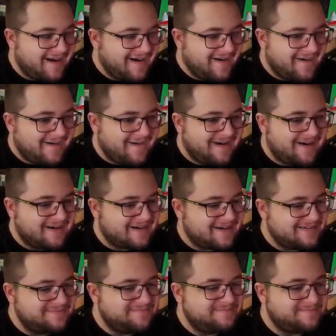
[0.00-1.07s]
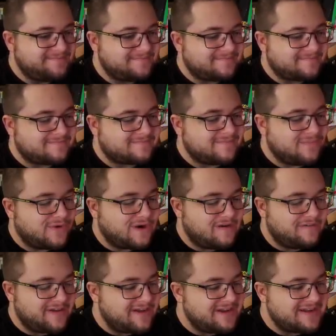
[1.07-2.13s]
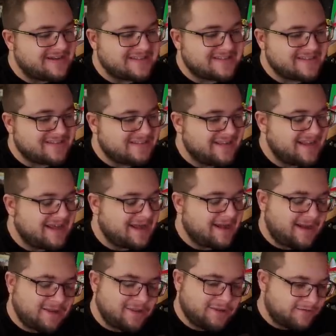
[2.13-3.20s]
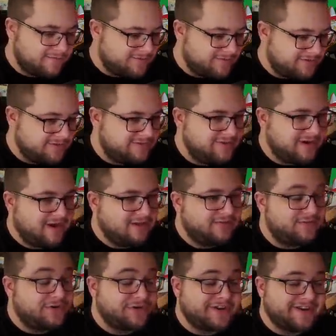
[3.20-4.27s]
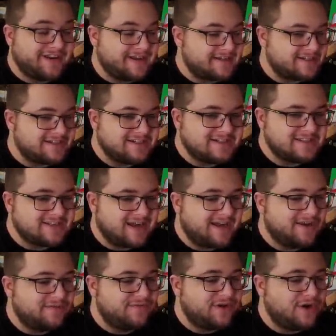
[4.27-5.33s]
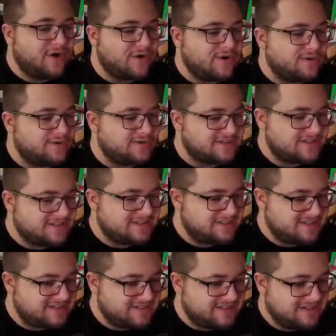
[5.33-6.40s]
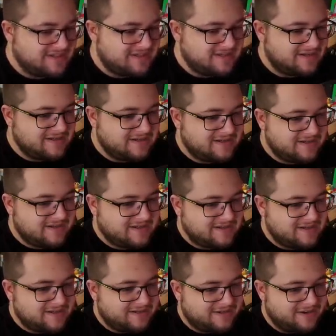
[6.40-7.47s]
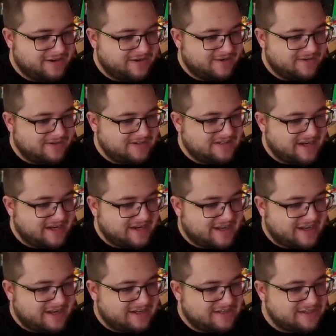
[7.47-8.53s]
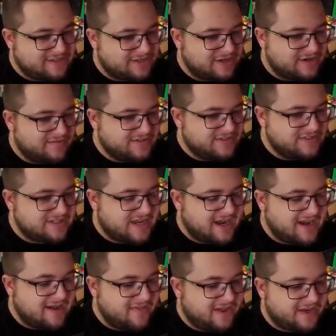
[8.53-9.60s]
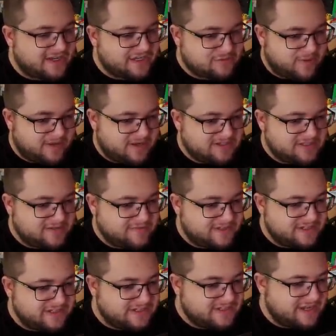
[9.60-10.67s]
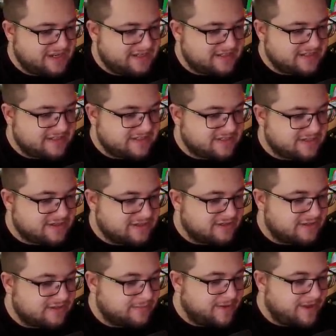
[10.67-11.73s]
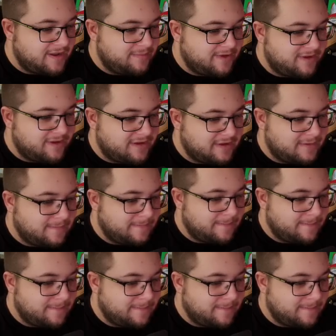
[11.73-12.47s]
Oh... Warface, I love you. I love your connection. I love your hosts. You know, dedicated servers aren't that expensive these days, so maybe